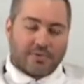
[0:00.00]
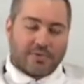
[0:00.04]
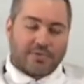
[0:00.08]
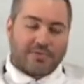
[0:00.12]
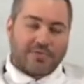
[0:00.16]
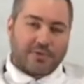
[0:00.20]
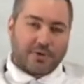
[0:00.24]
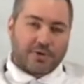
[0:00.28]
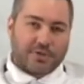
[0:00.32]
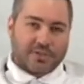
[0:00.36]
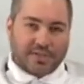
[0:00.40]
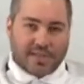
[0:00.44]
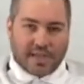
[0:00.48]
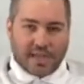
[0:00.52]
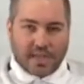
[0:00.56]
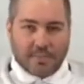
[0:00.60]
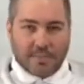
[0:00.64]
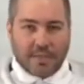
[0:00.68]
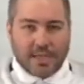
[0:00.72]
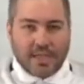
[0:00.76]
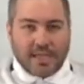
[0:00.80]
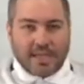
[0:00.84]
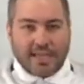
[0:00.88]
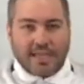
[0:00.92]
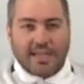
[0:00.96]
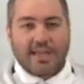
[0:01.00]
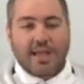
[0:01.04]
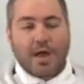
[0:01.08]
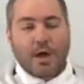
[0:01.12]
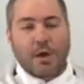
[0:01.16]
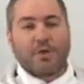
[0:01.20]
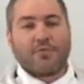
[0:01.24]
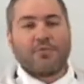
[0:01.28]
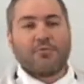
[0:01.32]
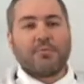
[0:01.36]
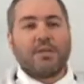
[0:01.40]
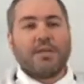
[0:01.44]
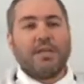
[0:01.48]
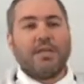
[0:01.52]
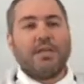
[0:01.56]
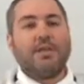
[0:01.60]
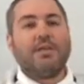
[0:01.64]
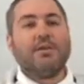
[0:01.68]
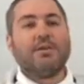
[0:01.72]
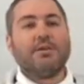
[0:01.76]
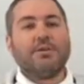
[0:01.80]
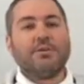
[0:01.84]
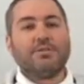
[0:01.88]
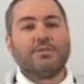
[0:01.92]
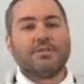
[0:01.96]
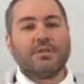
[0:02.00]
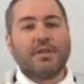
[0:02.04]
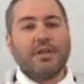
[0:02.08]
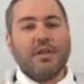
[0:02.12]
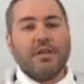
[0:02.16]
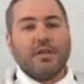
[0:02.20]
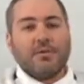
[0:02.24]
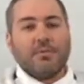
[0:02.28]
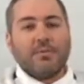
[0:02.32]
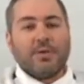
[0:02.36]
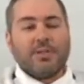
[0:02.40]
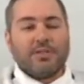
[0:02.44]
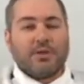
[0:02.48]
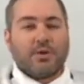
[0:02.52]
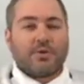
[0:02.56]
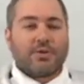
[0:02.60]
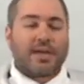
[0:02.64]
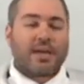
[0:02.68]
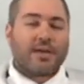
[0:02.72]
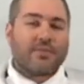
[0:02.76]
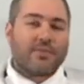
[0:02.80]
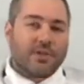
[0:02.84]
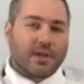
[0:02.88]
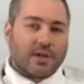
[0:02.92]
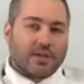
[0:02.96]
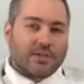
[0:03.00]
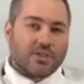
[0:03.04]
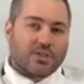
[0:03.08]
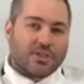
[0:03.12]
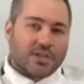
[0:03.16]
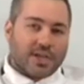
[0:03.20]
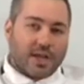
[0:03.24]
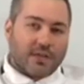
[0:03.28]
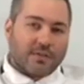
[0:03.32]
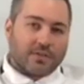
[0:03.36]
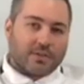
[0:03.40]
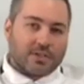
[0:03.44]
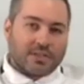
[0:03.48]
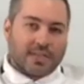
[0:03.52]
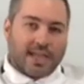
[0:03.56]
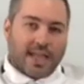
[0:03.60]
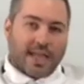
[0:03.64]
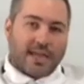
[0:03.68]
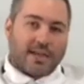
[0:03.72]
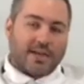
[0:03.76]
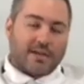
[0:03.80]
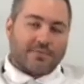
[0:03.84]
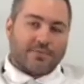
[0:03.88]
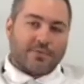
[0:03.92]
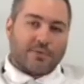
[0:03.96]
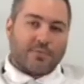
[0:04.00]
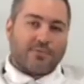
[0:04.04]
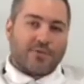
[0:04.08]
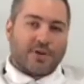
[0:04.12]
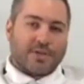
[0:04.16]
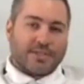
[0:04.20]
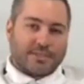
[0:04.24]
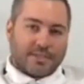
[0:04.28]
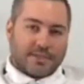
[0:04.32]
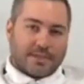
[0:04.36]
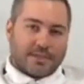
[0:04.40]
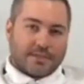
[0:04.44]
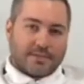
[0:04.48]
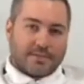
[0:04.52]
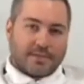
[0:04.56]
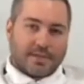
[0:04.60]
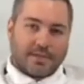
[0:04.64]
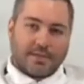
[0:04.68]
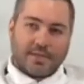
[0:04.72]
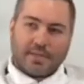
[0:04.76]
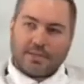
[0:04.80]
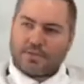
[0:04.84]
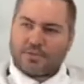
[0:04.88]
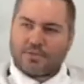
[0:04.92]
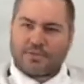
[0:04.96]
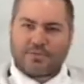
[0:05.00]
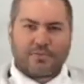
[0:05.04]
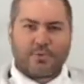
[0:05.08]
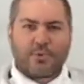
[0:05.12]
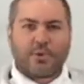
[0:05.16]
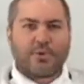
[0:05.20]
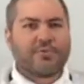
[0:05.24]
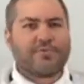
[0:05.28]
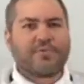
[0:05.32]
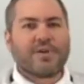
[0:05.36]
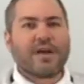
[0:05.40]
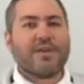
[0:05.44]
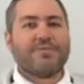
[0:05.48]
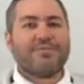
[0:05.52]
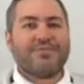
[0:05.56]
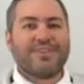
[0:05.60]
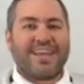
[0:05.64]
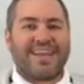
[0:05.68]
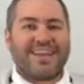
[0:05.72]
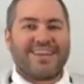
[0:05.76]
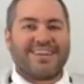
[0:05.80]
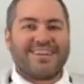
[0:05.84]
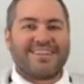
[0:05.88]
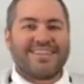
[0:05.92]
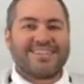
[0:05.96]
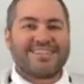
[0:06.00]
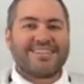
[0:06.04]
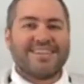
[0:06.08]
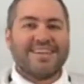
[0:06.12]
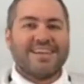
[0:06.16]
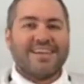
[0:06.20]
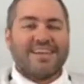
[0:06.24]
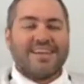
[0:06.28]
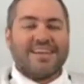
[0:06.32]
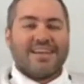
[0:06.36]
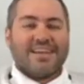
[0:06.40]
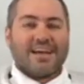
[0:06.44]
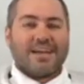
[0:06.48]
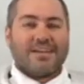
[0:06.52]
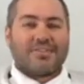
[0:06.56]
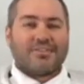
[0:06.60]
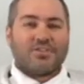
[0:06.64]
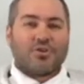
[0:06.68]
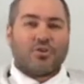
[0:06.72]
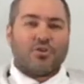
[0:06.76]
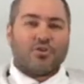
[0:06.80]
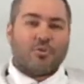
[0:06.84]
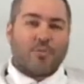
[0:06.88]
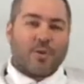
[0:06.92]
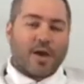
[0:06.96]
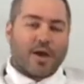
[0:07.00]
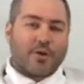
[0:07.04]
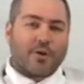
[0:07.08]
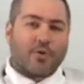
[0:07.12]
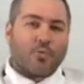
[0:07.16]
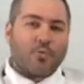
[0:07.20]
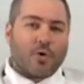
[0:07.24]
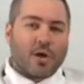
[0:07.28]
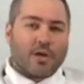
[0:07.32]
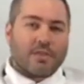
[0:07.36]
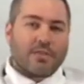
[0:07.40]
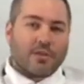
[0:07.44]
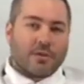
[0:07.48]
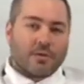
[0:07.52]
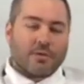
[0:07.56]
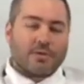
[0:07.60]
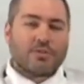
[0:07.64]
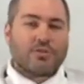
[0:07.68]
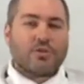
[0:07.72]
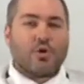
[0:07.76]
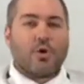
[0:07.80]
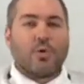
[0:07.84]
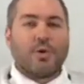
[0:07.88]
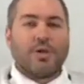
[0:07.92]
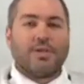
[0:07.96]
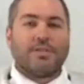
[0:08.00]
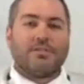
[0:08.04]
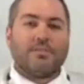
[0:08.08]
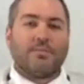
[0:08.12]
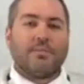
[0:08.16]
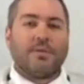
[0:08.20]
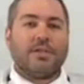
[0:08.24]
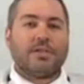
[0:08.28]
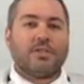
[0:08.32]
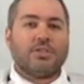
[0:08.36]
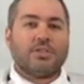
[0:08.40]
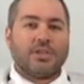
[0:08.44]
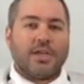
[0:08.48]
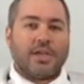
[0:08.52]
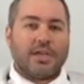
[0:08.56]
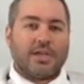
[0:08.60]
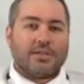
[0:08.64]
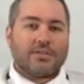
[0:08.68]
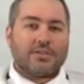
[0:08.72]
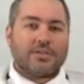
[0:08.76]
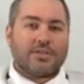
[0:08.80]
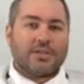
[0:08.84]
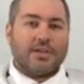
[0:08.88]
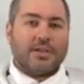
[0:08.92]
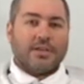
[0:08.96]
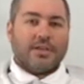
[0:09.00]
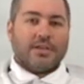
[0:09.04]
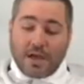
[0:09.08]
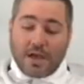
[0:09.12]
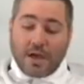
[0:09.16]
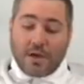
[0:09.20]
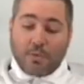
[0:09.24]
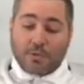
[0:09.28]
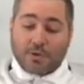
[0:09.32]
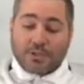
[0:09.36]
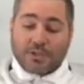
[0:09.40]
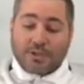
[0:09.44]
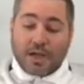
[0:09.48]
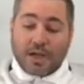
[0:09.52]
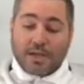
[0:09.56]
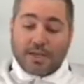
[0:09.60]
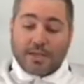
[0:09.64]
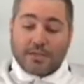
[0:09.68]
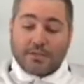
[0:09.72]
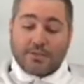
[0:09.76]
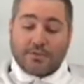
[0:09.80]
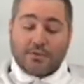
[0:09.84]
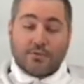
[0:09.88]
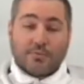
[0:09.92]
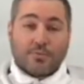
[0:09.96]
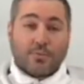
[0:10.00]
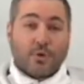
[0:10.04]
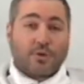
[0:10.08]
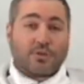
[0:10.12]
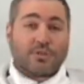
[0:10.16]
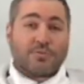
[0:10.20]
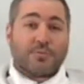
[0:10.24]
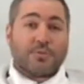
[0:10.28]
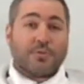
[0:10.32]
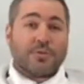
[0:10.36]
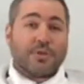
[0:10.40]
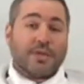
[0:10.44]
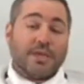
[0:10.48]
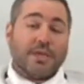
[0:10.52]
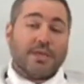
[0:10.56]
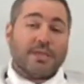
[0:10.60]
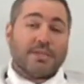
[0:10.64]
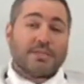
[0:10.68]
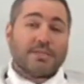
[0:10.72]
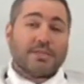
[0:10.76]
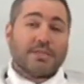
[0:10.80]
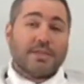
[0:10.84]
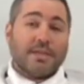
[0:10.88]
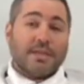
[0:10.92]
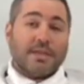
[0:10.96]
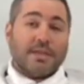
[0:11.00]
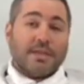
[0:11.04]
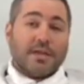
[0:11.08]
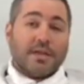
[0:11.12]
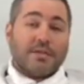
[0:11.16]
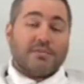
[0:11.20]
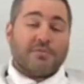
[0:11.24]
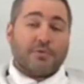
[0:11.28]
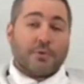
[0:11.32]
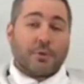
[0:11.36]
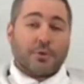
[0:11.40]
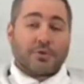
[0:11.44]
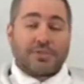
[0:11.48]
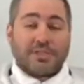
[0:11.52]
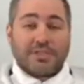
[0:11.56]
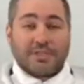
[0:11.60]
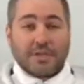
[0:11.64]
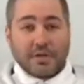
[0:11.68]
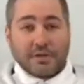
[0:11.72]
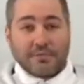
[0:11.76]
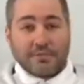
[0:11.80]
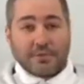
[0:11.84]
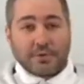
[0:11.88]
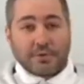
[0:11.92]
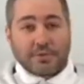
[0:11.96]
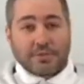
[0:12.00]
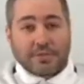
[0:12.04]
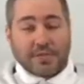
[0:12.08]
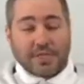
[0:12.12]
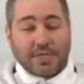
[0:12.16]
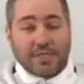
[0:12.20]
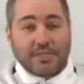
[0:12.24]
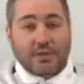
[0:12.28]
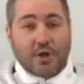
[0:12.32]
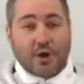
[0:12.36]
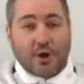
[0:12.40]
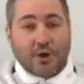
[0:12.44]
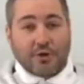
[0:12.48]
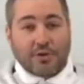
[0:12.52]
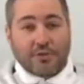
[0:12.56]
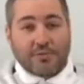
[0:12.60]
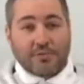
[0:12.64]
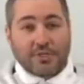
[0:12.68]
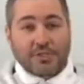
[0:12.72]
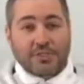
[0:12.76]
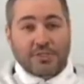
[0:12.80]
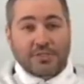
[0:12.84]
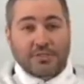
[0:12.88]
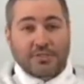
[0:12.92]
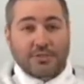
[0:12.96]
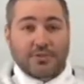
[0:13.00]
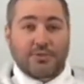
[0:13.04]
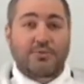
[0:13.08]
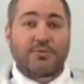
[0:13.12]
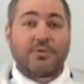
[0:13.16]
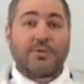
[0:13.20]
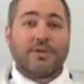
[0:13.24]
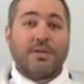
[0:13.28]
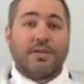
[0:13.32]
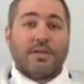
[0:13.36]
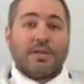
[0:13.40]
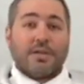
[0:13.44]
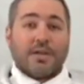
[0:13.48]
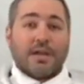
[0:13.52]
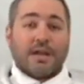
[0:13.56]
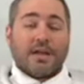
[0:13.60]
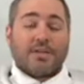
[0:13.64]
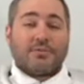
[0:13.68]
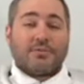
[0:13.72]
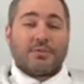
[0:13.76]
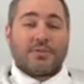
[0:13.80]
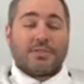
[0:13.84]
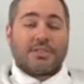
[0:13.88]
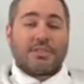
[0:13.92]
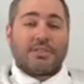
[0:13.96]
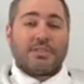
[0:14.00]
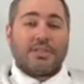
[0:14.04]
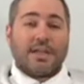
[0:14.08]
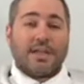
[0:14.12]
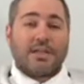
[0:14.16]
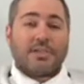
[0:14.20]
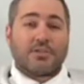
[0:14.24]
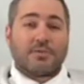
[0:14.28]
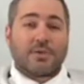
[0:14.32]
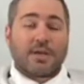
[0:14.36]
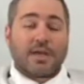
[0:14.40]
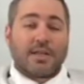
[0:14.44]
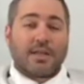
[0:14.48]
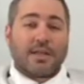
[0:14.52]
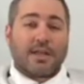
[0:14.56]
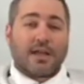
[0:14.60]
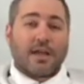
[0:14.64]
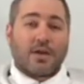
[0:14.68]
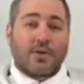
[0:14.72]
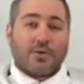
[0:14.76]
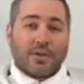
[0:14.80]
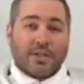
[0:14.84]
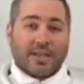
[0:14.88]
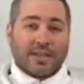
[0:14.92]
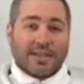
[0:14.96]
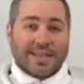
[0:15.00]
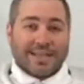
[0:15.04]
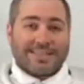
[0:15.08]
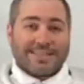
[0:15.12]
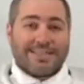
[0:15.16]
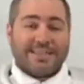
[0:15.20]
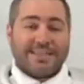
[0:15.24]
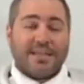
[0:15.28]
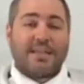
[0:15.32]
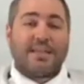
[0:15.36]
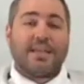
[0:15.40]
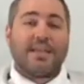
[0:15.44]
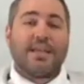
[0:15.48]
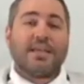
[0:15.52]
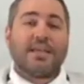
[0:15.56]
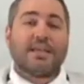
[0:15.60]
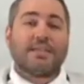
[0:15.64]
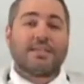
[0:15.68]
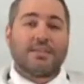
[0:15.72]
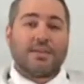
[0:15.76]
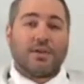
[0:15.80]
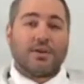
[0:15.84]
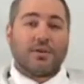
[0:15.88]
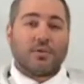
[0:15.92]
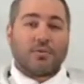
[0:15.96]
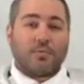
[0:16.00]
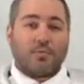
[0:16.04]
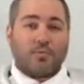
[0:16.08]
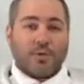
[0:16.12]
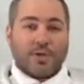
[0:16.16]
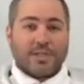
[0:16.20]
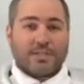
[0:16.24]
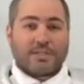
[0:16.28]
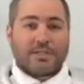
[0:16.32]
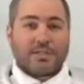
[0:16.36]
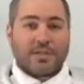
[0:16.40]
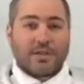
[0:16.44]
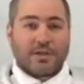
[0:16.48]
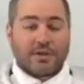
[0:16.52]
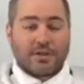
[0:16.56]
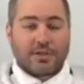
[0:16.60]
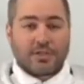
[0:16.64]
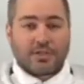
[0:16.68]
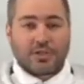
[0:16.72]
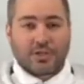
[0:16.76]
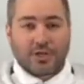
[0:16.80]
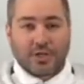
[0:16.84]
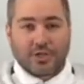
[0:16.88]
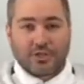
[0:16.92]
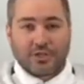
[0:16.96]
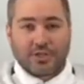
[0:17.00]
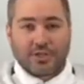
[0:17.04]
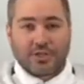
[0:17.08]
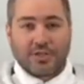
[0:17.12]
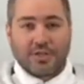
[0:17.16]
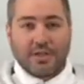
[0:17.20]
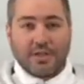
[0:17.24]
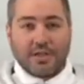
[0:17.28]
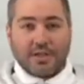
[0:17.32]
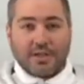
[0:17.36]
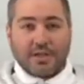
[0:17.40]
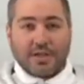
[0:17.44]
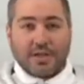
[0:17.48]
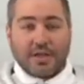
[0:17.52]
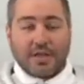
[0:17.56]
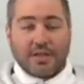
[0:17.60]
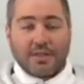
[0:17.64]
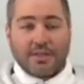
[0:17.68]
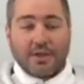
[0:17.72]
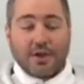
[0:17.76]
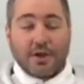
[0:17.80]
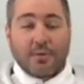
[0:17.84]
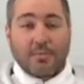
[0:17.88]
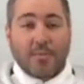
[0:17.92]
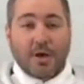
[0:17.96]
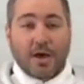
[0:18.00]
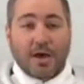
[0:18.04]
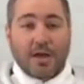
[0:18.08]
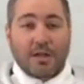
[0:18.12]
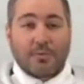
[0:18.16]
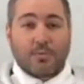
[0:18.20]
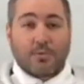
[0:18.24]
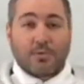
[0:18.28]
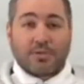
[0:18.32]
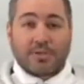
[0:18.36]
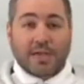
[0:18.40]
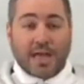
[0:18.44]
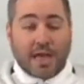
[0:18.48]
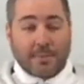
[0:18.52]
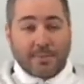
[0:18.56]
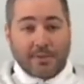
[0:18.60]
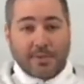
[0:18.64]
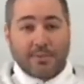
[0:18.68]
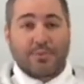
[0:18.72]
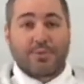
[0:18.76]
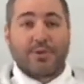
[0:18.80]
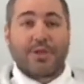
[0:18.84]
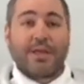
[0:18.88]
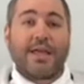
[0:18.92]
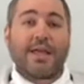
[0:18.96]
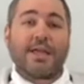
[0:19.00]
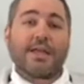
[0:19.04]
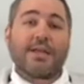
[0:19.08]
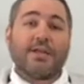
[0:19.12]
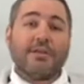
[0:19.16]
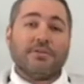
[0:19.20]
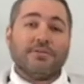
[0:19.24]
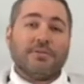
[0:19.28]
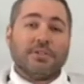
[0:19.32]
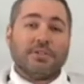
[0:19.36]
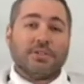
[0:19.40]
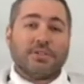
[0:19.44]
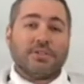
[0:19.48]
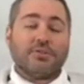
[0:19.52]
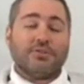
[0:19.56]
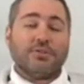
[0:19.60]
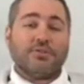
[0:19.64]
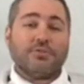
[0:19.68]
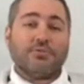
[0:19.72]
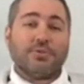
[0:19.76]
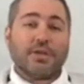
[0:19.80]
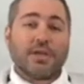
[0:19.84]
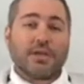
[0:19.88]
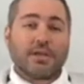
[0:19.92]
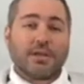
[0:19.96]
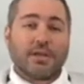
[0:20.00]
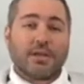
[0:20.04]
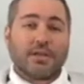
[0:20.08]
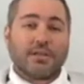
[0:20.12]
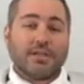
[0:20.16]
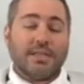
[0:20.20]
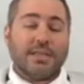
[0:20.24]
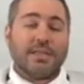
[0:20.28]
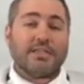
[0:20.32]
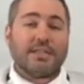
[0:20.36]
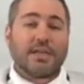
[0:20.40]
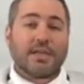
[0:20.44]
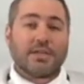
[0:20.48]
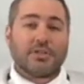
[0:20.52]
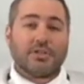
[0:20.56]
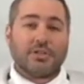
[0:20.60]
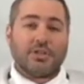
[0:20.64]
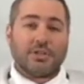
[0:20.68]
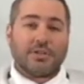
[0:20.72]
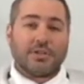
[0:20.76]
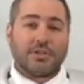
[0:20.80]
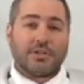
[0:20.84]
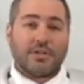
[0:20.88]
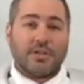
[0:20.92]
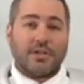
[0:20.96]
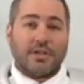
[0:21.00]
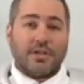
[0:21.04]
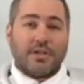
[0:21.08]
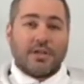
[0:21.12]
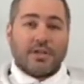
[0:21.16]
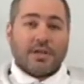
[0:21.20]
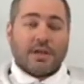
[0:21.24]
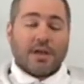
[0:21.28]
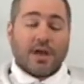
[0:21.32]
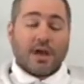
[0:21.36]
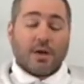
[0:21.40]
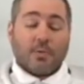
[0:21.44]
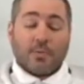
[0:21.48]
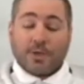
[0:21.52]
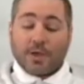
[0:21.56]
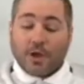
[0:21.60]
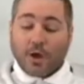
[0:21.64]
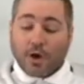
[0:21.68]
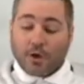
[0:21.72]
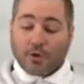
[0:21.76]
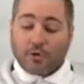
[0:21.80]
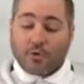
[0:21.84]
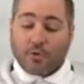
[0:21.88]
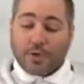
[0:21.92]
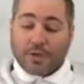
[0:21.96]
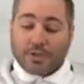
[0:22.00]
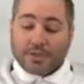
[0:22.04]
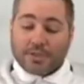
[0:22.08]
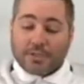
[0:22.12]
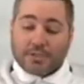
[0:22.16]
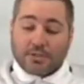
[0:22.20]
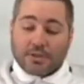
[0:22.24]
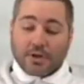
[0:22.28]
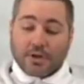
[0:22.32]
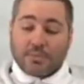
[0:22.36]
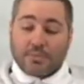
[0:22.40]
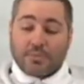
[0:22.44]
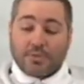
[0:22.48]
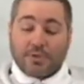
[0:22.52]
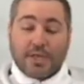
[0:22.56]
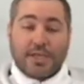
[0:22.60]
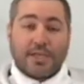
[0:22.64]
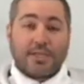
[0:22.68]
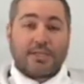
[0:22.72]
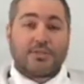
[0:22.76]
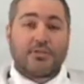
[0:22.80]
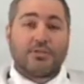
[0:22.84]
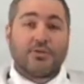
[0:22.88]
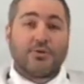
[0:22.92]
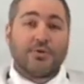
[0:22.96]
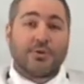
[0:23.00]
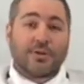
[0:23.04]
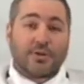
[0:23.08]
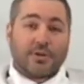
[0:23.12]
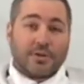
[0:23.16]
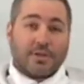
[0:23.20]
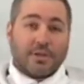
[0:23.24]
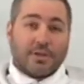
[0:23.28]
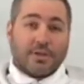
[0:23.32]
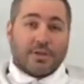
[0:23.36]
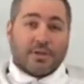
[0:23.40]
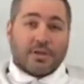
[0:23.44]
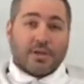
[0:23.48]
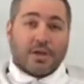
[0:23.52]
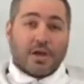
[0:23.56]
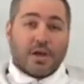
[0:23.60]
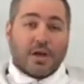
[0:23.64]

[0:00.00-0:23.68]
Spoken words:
For the first time in however many years, we don't have an unchallenged candidate for president. I think there's 4 or 5 candidates. So no matter what, there is going to be a change. We're talking to multiple leagues. Unfortunately, none of those leagues are Division II. So as it stands right now, unless the NASL wins their injunction, the Armada will not be playing in a Division II league next year. We are going to start playing sooner.